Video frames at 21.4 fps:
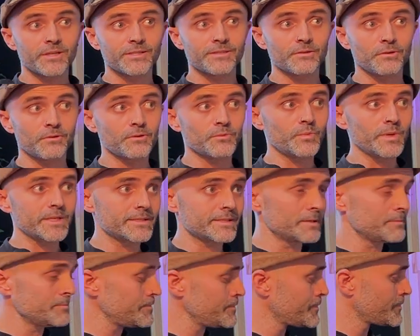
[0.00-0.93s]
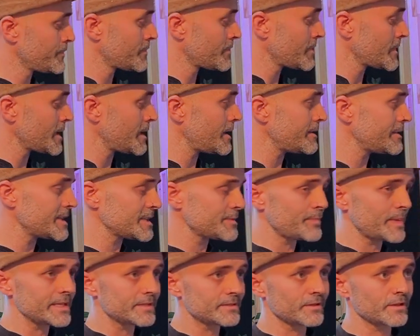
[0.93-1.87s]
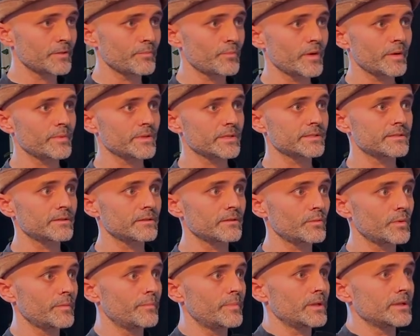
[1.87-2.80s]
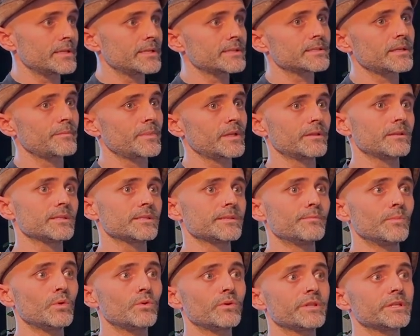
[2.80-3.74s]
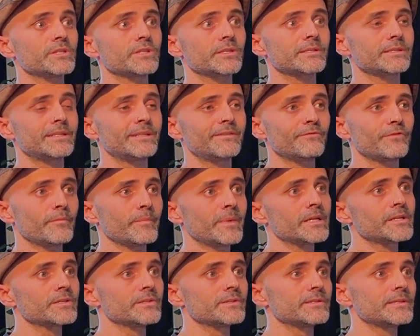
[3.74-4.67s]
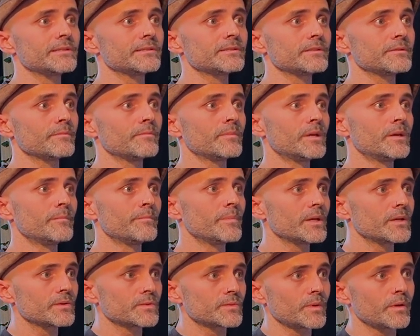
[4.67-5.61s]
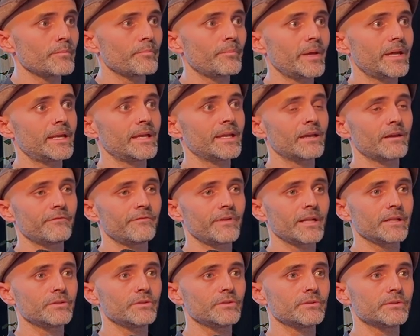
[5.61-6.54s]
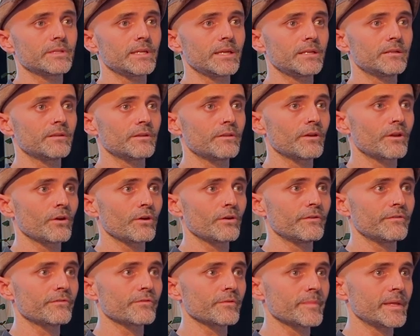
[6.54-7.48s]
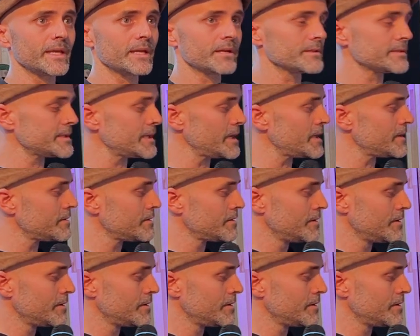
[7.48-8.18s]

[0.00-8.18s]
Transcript: is called Wisdom, and that's based on the premise that we're building something that's more than just an information system because we're embedding our values into the code from the outset.